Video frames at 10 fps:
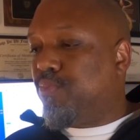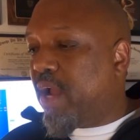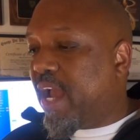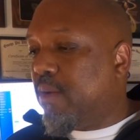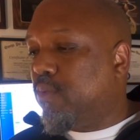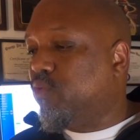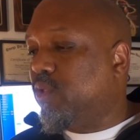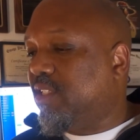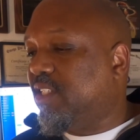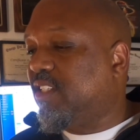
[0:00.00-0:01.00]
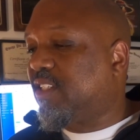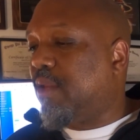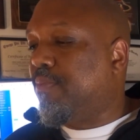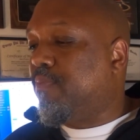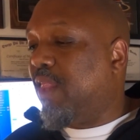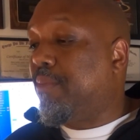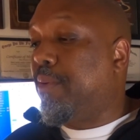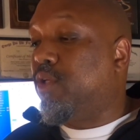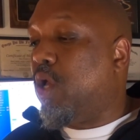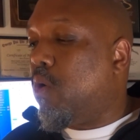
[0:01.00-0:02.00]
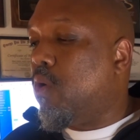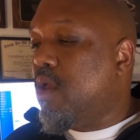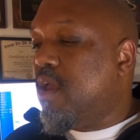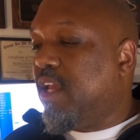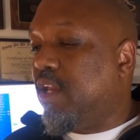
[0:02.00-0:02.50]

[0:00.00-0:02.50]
spread was really just kind of letting people know,